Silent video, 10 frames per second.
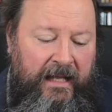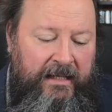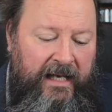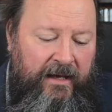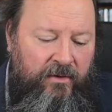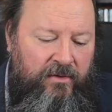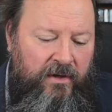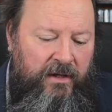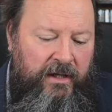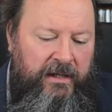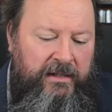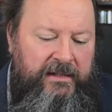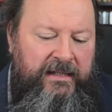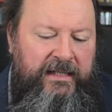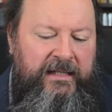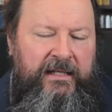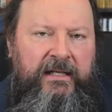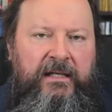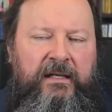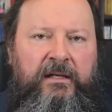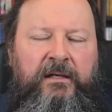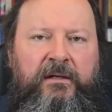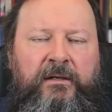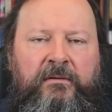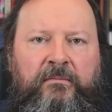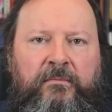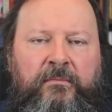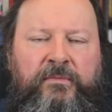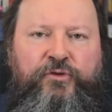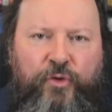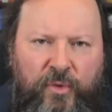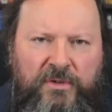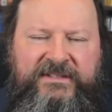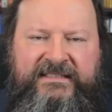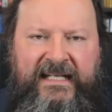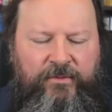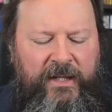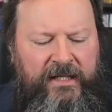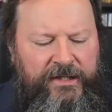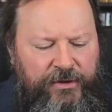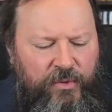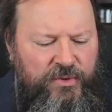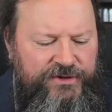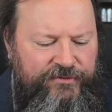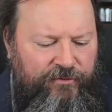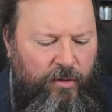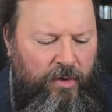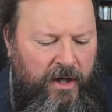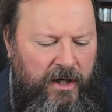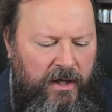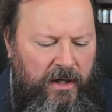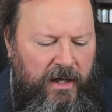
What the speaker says: Now, the tools that we use for